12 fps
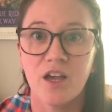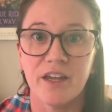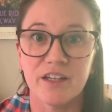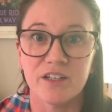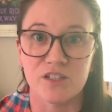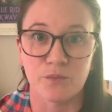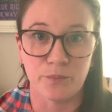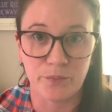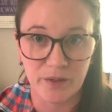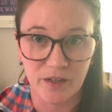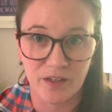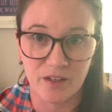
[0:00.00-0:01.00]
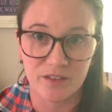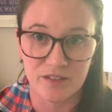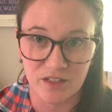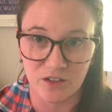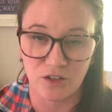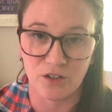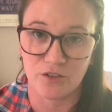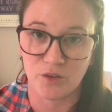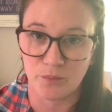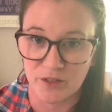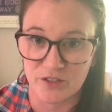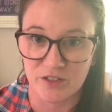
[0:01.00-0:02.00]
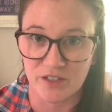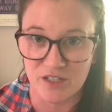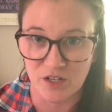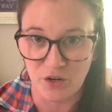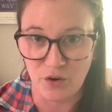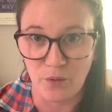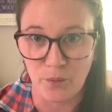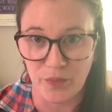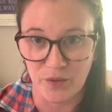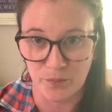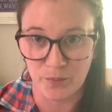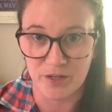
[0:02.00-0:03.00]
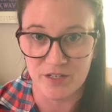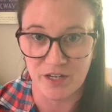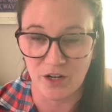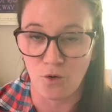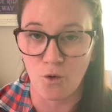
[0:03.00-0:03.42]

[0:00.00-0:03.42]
It is a big deal if your printer doesn't know what they're printing,